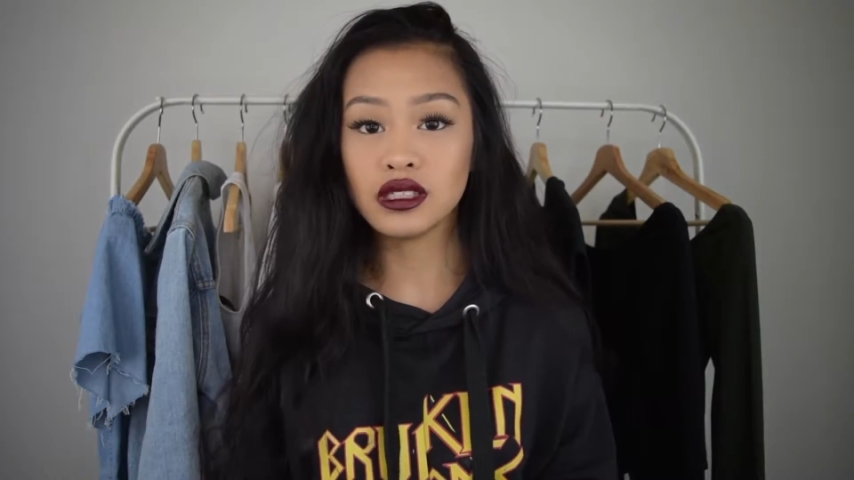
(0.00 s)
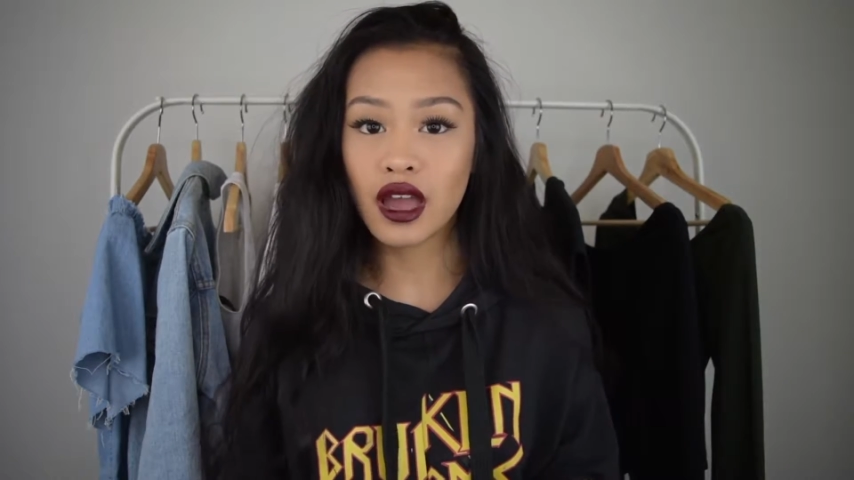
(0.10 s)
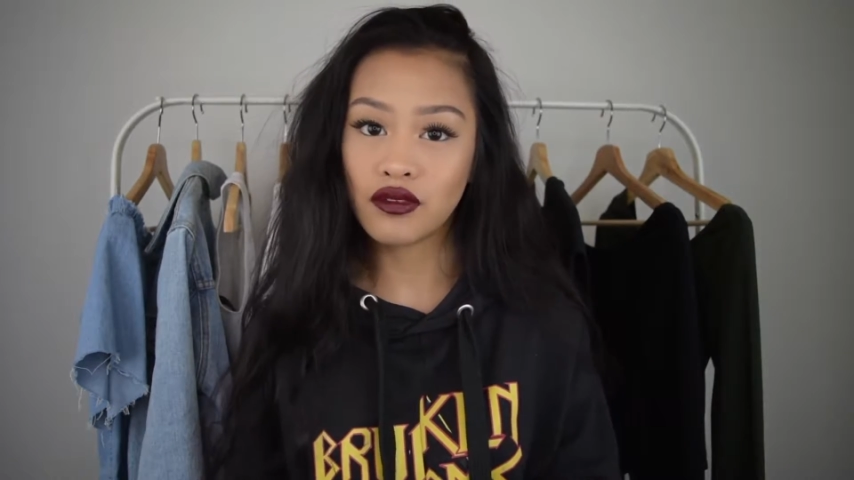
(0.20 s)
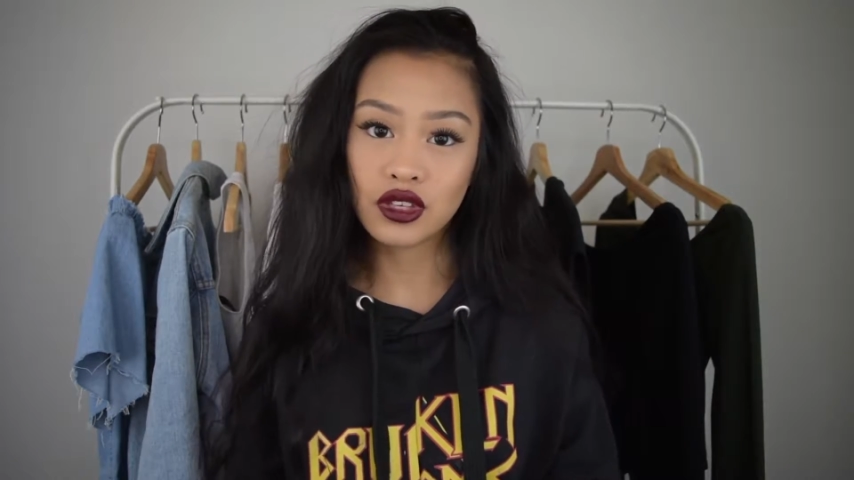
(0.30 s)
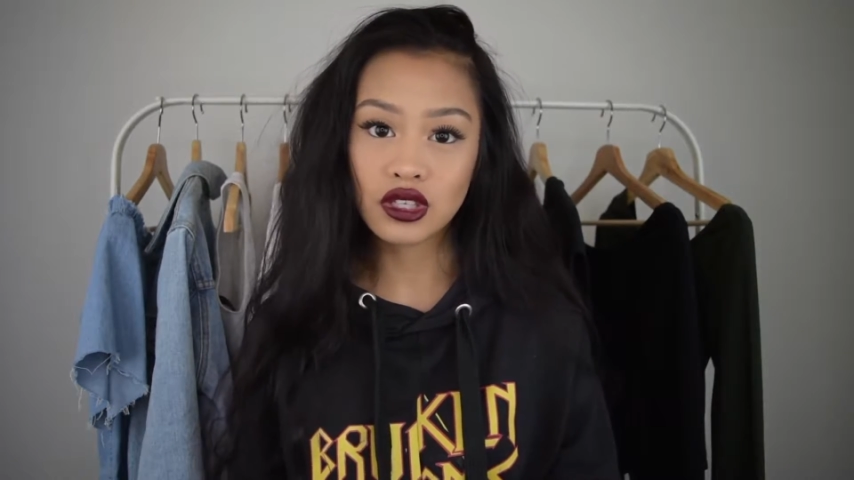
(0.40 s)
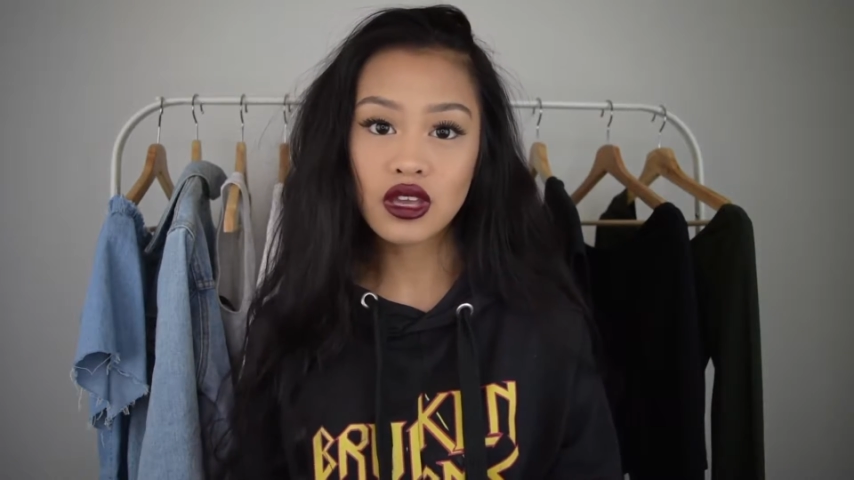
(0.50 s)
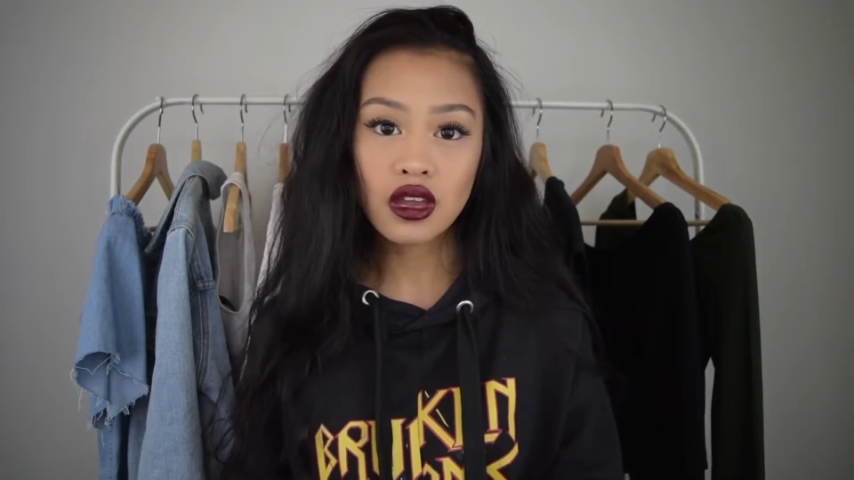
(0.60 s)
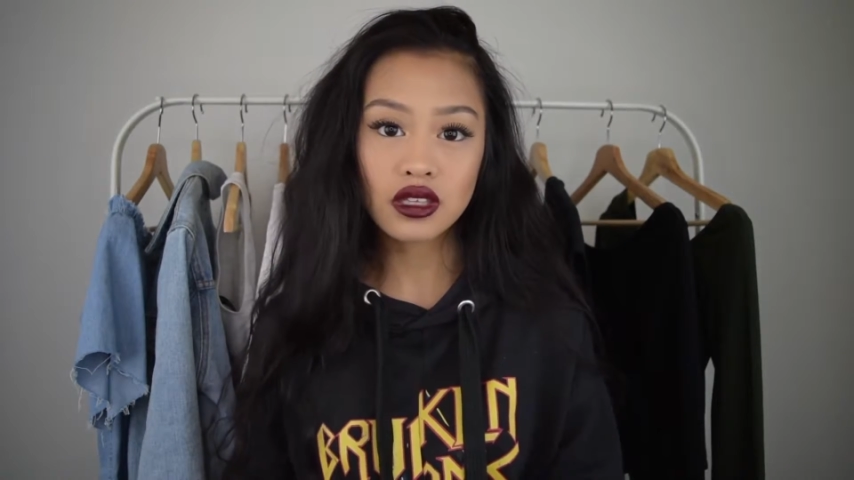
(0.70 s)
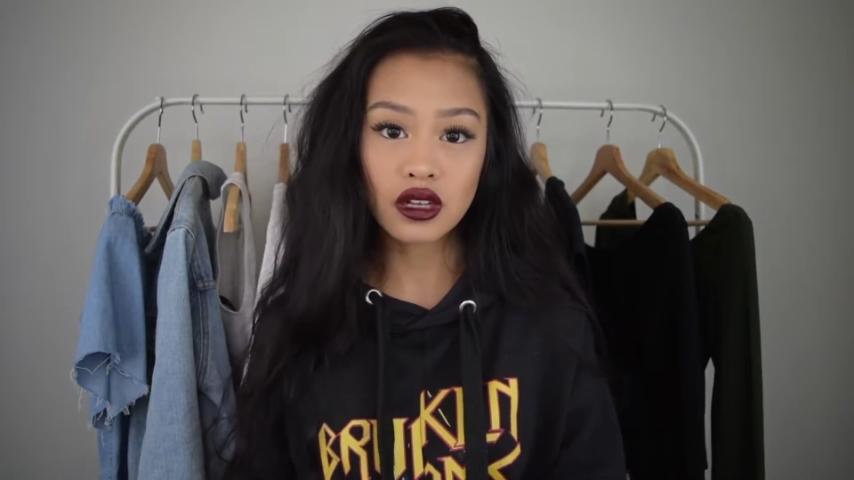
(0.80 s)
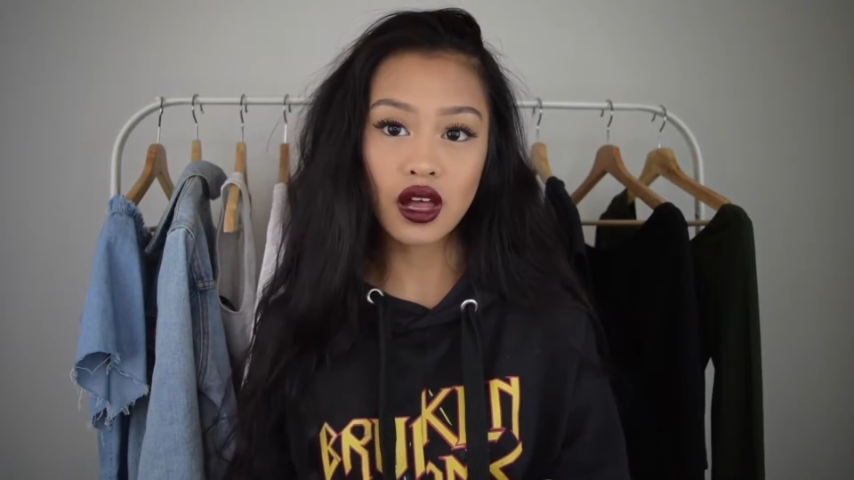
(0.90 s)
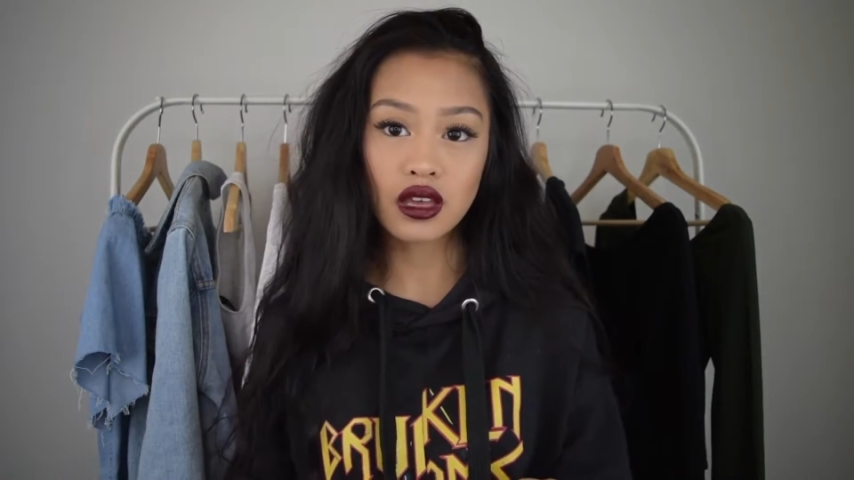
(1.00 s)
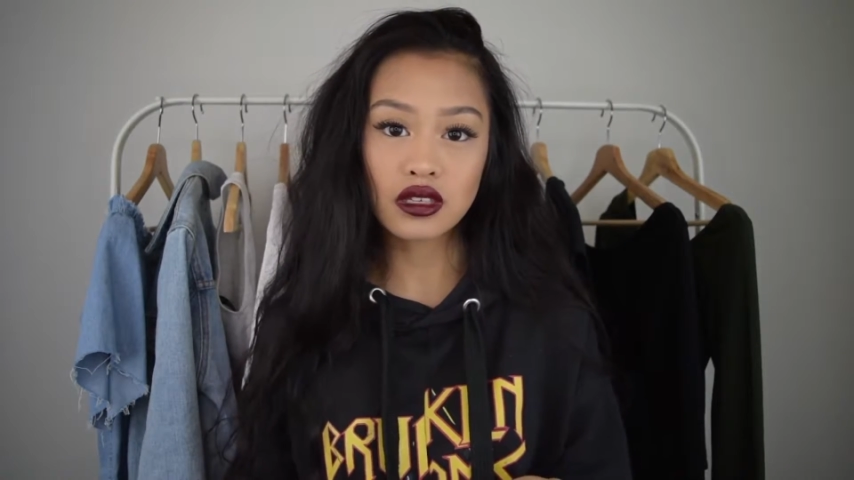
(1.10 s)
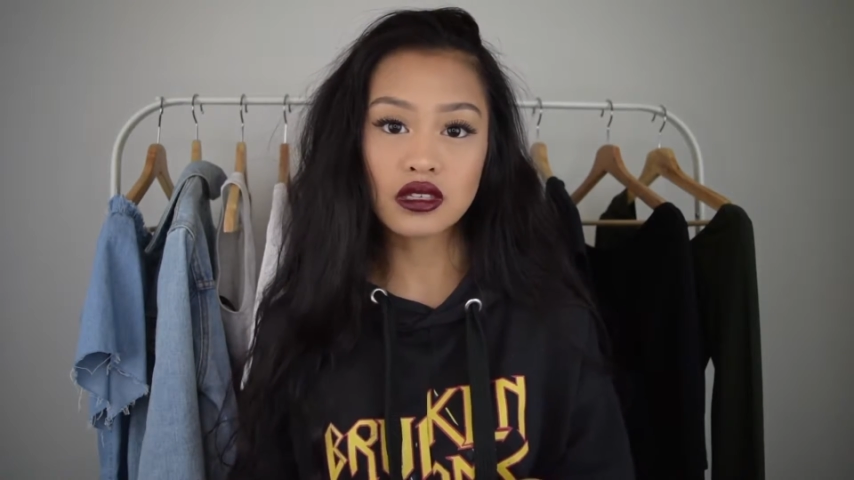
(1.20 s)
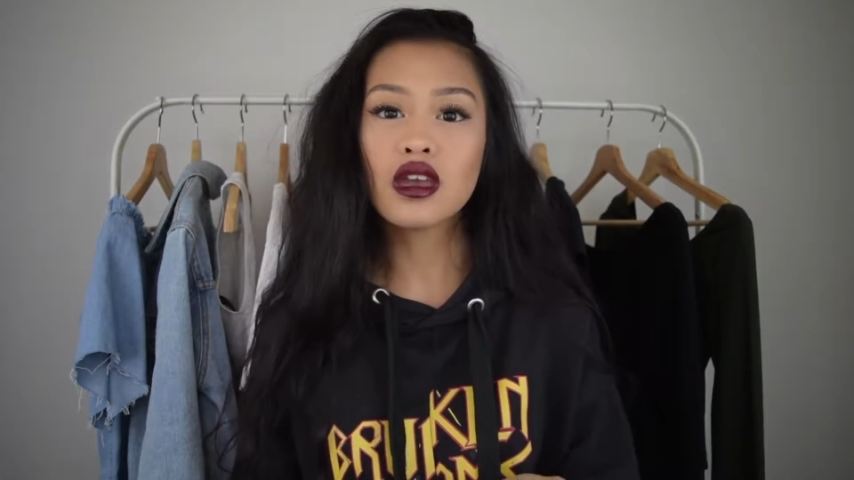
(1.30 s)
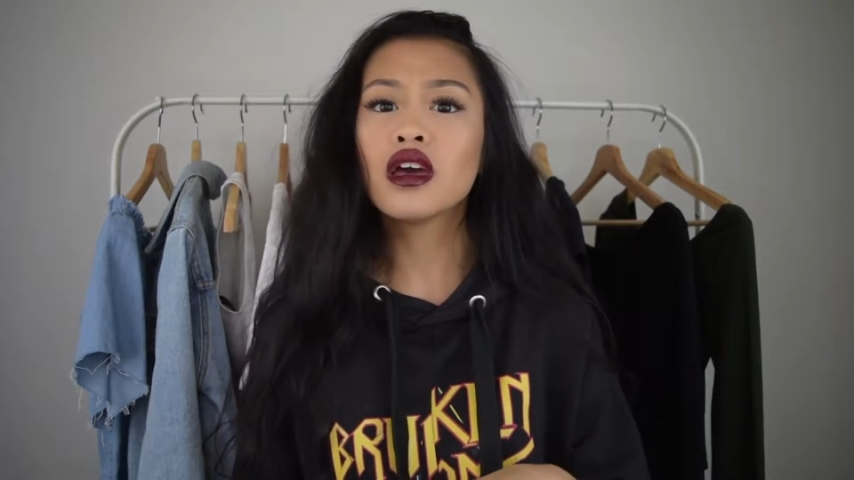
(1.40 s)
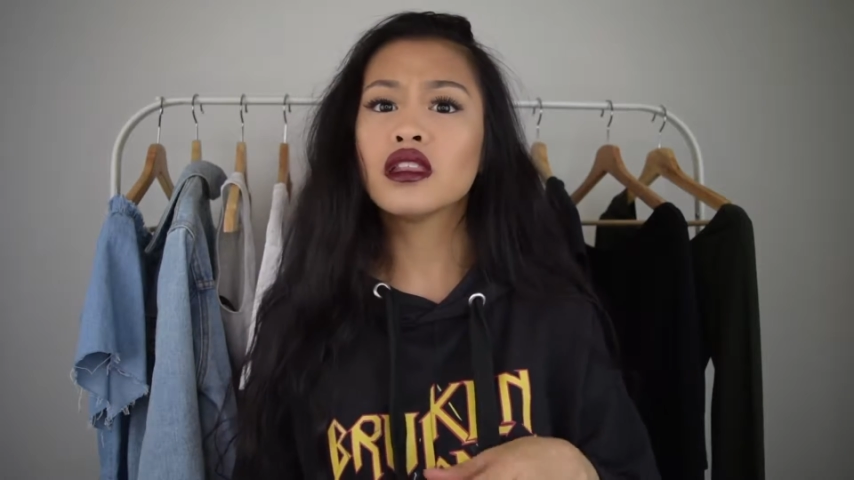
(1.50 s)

have these sunglasses.